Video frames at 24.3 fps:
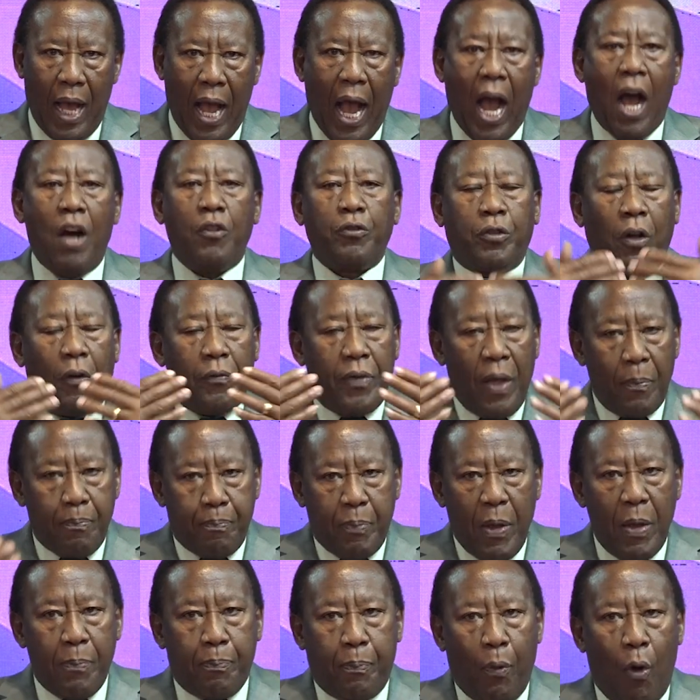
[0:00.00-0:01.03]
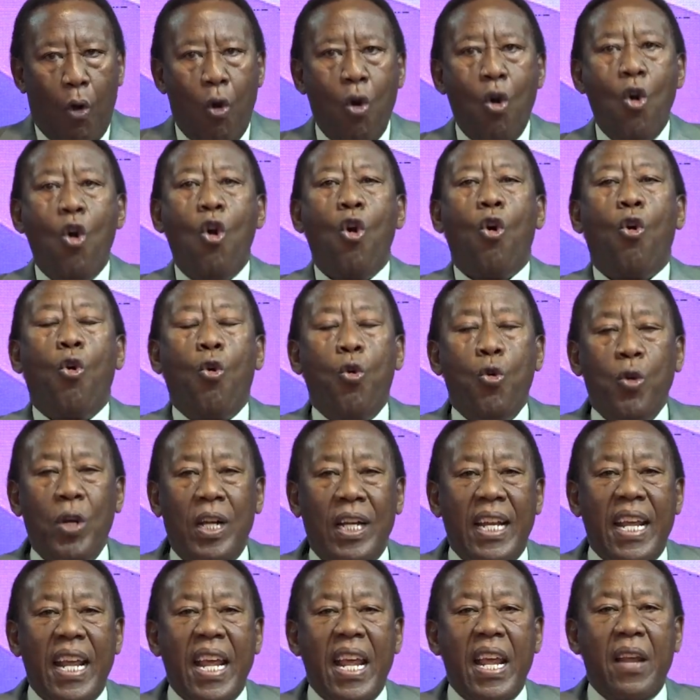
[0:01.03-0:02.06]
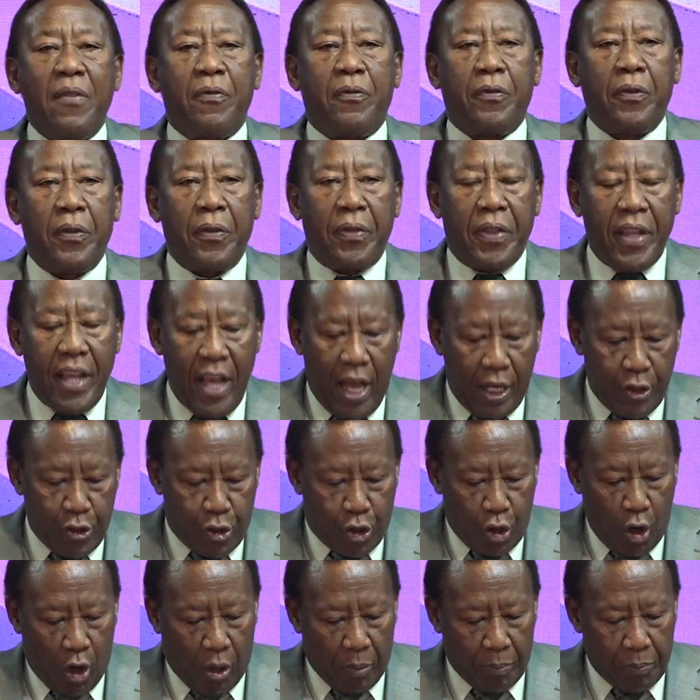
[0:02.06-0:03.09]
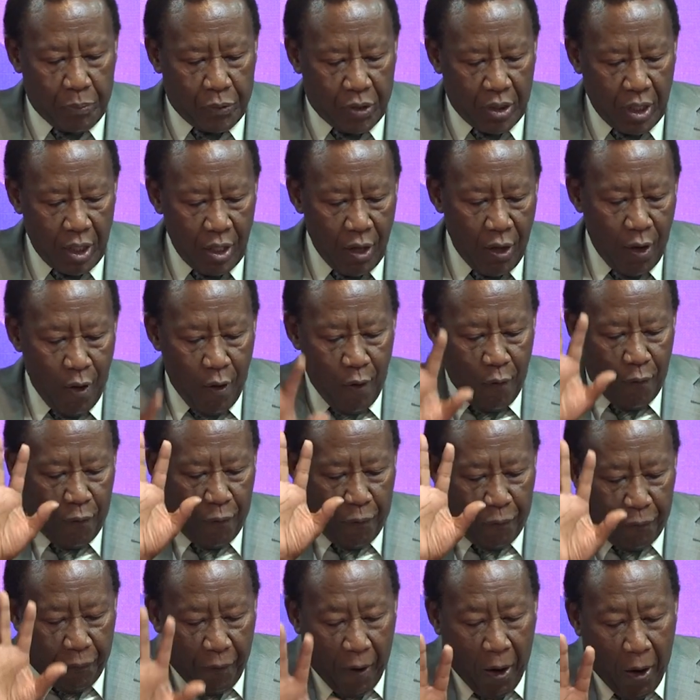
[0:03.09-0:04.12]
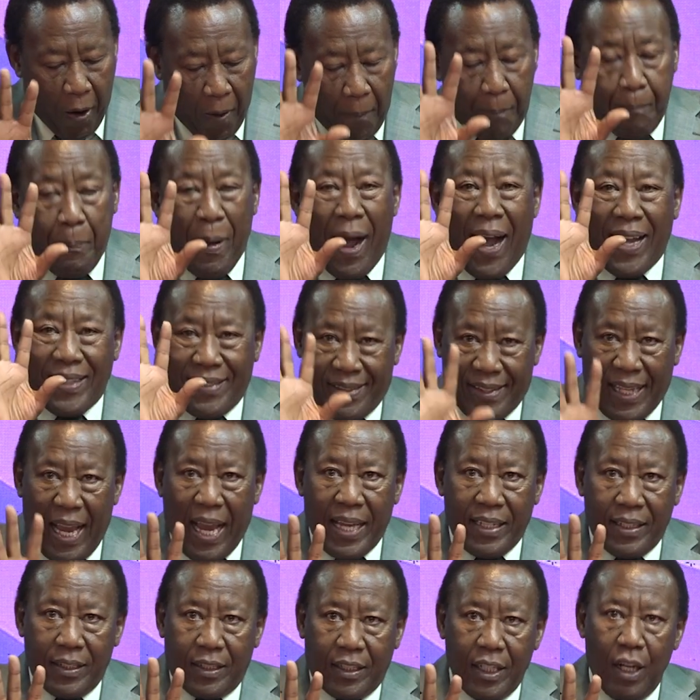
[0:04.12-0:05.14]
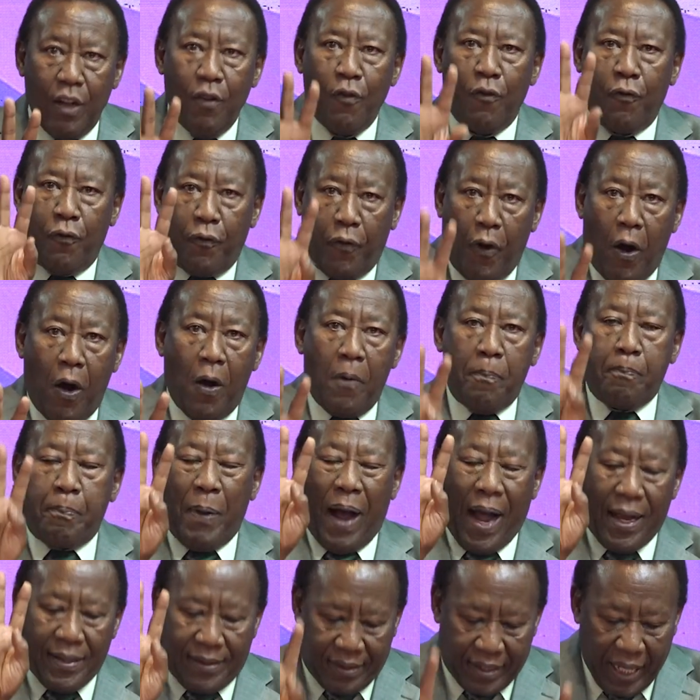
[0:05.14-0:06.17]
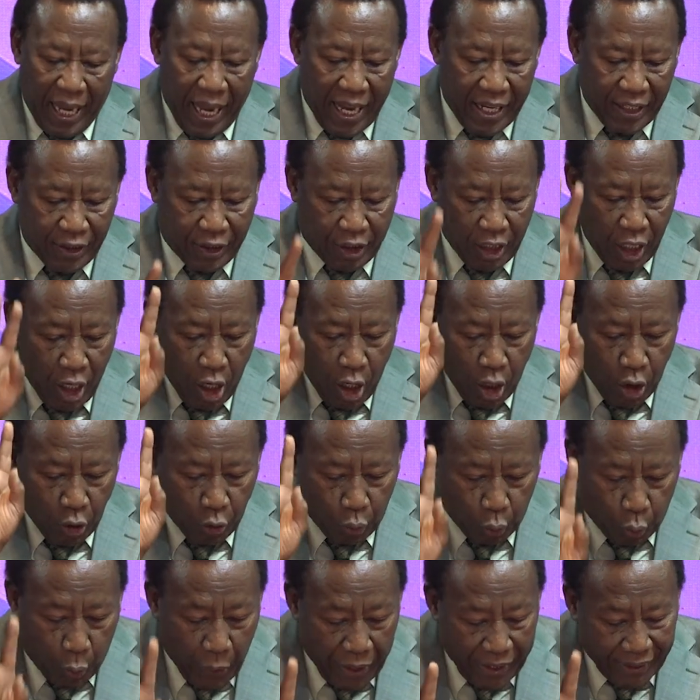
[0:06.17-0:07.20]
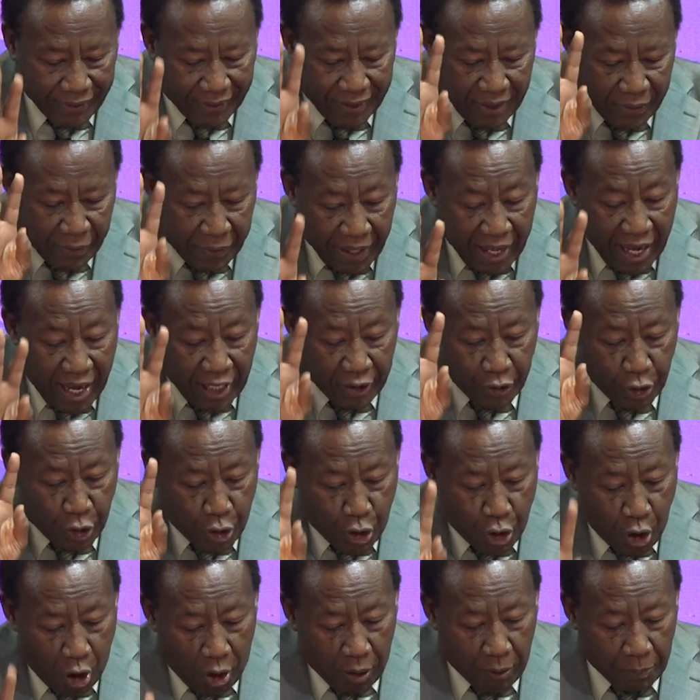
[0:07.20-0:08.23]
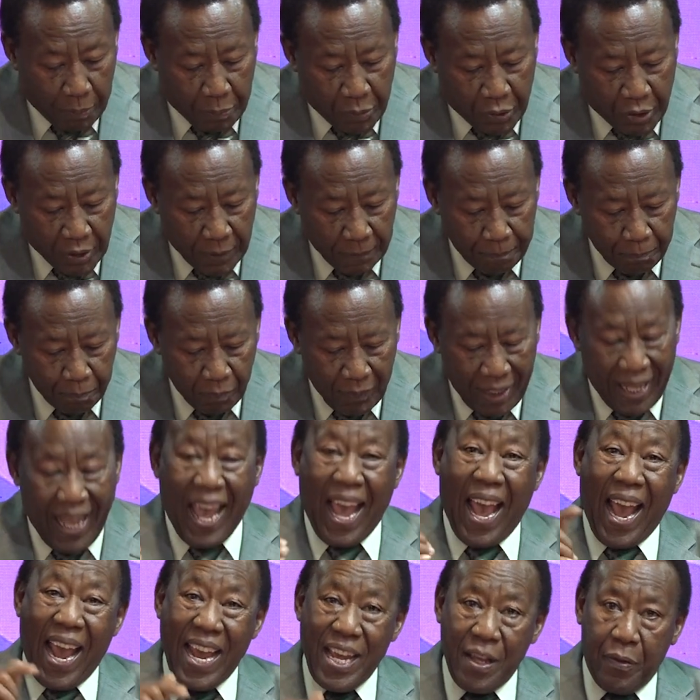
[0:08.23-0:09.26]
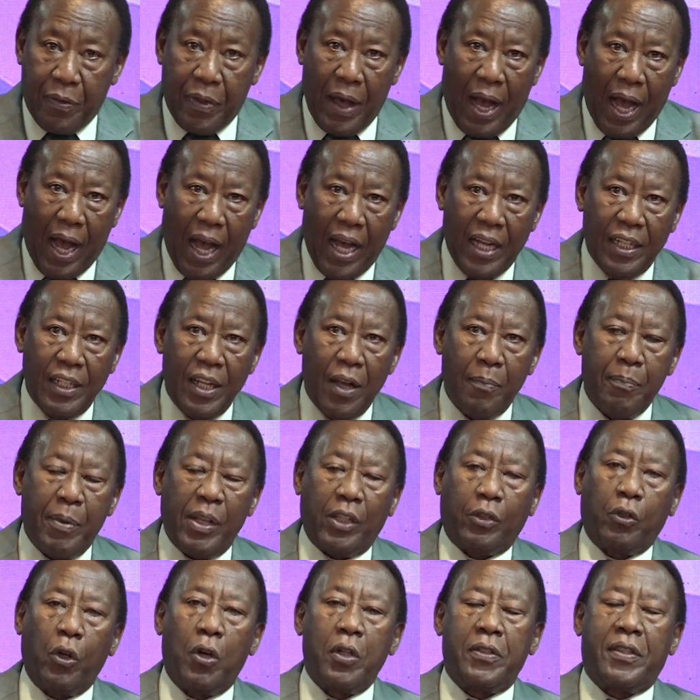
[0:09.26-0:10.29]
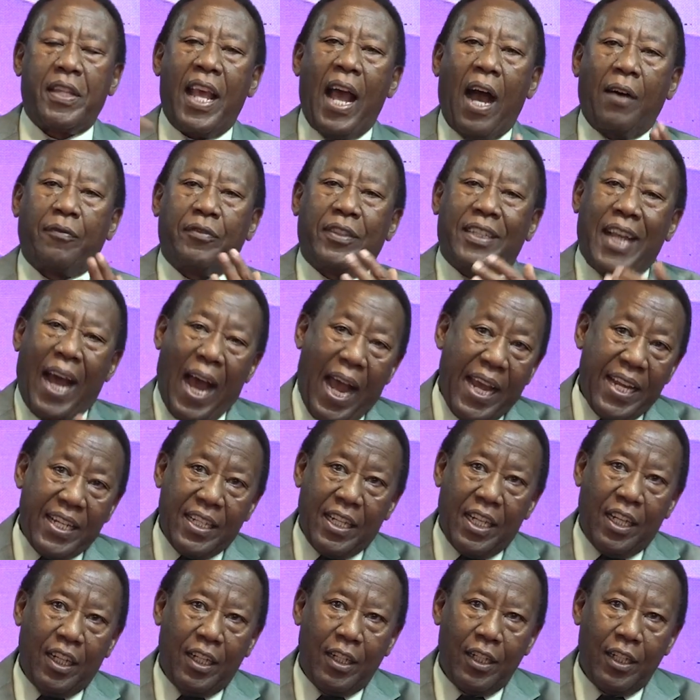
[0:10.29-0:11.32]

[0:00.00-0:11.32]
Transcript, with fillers: out of the people who leave their jobs, 4%, 4% quit their jobs either because they have died